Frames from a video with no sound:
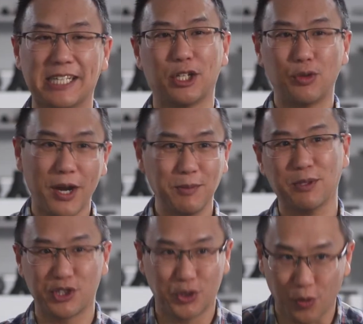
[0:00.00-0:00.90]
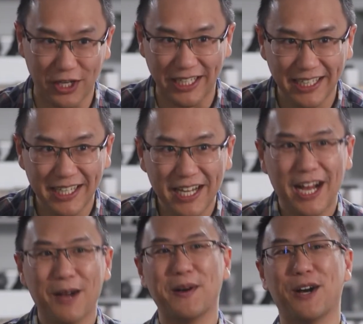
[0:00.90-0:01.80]
an incredible story
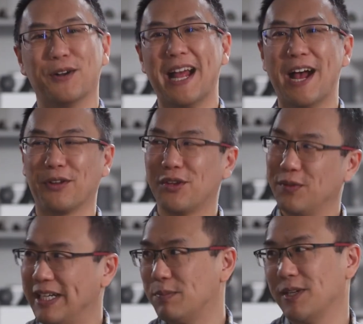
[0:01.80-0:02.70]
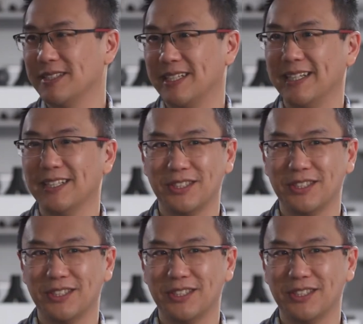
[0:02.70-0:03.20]
about how 3D printing